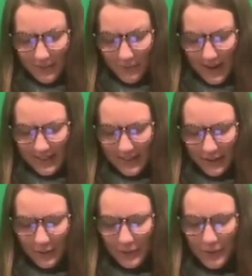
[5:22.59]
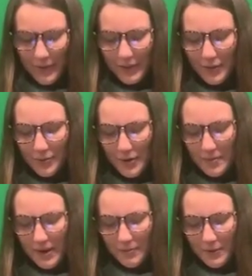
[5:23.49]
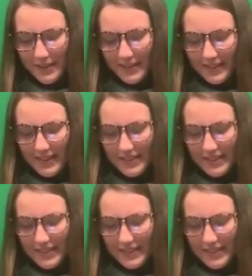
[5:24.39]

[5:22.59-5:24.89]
wait till the weather warmed up recently,